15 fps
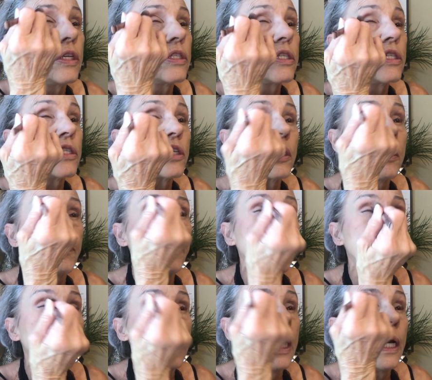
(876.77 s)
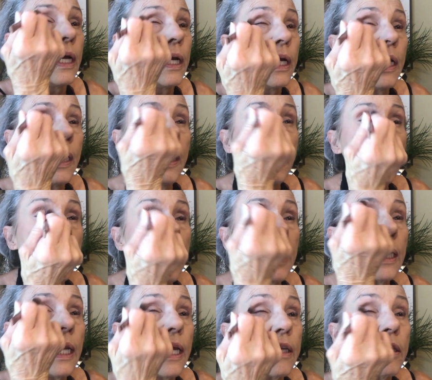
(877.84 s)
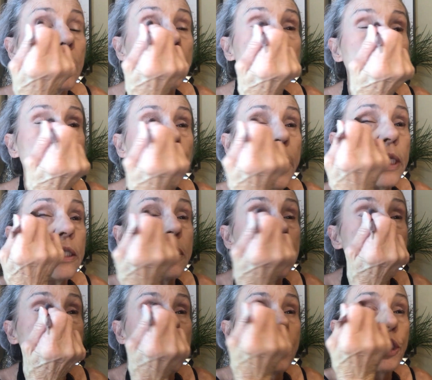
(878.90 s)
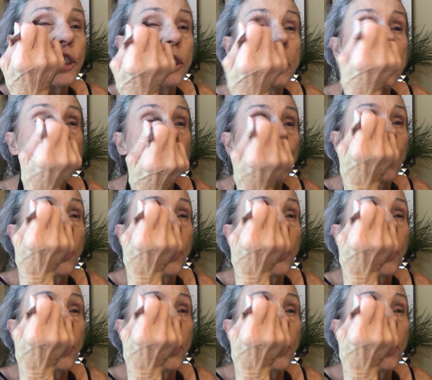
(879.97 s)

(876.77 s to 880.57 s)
This is going to be kind of like the transition.